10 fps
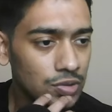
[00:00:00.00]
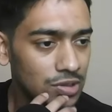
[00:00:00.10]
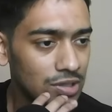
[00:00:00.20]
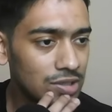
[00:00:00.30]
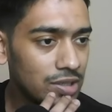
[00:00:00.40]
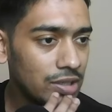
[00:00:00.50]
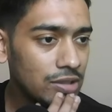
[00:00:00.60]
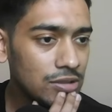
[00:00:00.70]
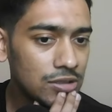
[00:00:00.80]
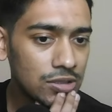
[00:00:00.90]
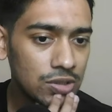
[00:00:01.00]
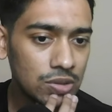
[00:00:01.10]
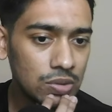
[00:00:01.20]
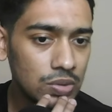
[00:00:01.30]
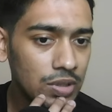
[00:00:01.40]
this thing just
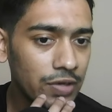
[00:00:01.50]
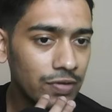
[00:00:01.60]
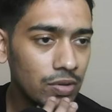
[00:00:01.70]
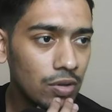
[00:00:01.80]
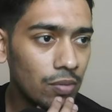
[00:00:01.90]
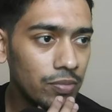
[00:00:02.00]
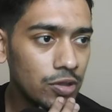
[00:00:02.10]
to give a complete